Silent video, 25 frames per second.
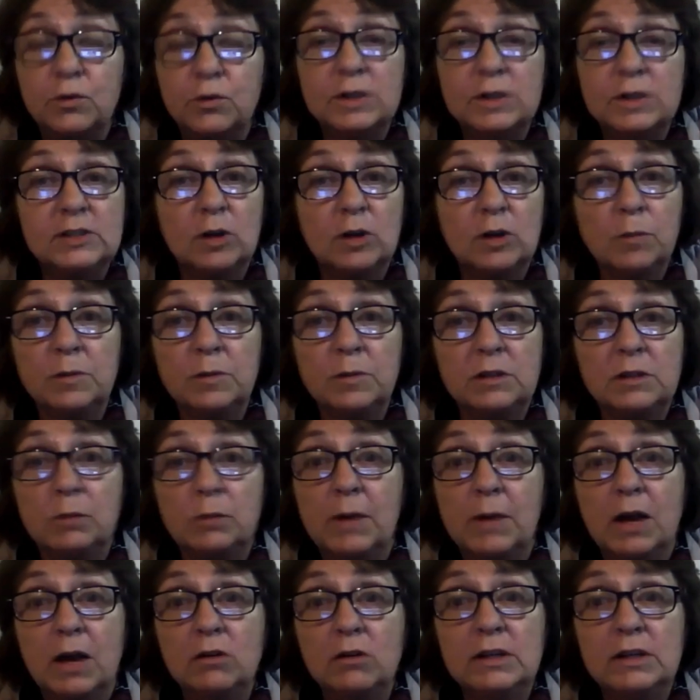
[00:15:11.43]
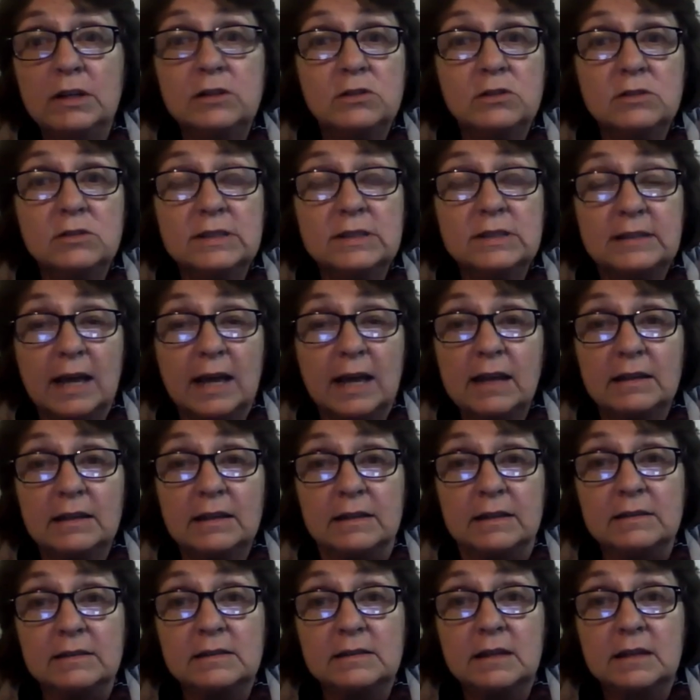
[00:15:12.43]
For example, there were only 2
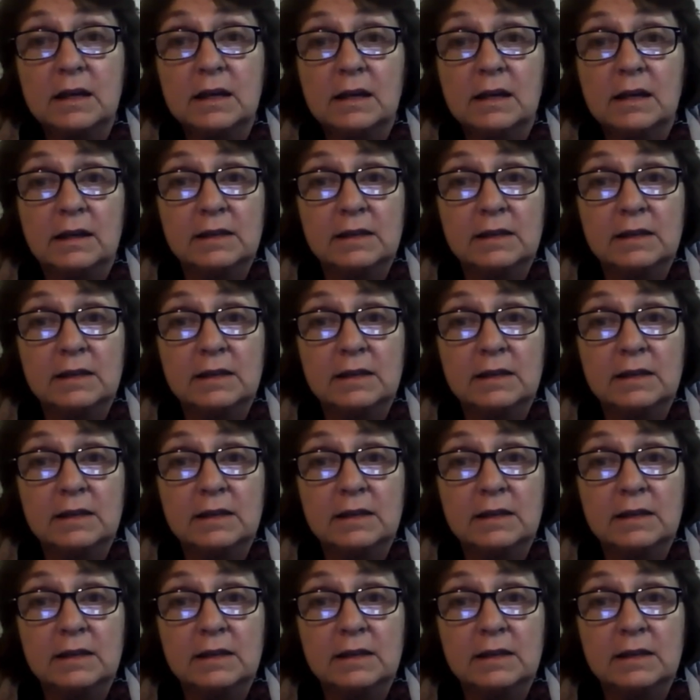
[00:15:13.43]
standards